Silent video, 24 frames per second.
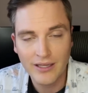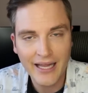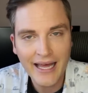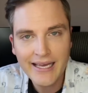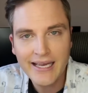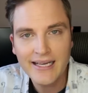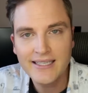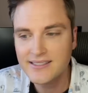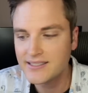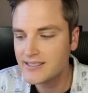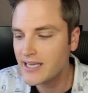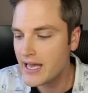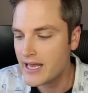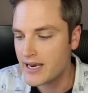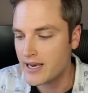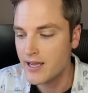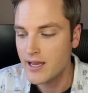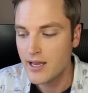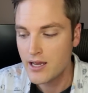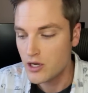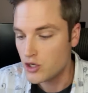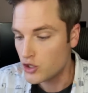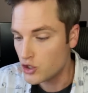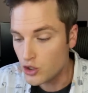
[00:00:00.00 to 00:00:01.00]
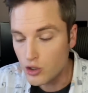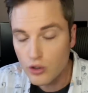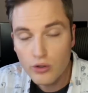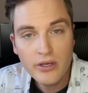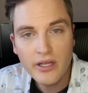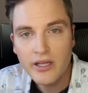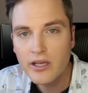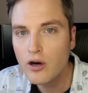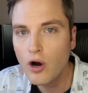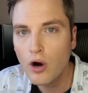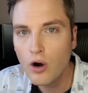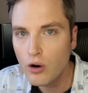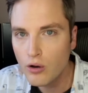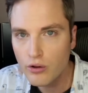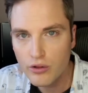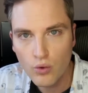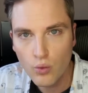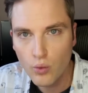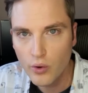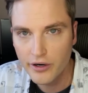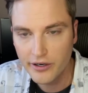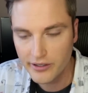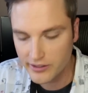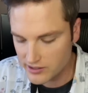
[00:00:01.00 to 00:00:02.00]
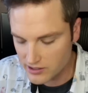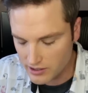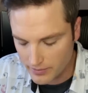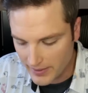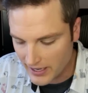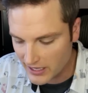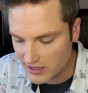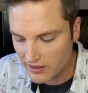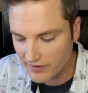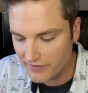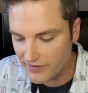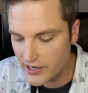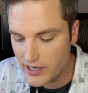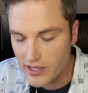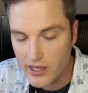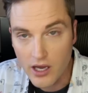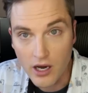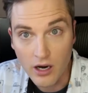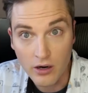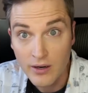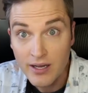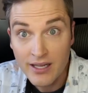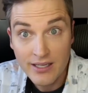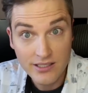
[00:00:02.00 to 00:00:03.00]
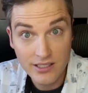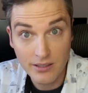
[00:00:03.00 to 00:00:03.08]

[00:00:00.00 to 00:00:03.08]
Like I said, you did all the work to make the video,